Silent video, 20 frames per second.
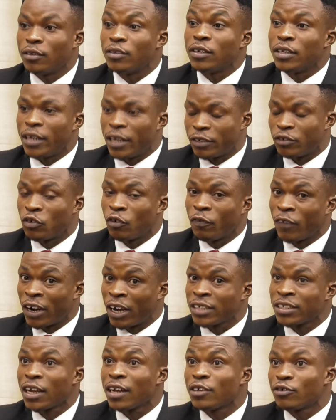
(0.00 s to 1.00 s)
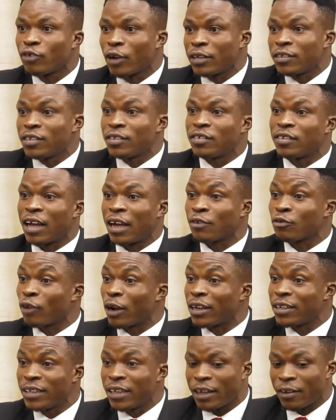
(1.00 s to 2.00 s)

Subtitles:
Yeah, so financial literacy is actually the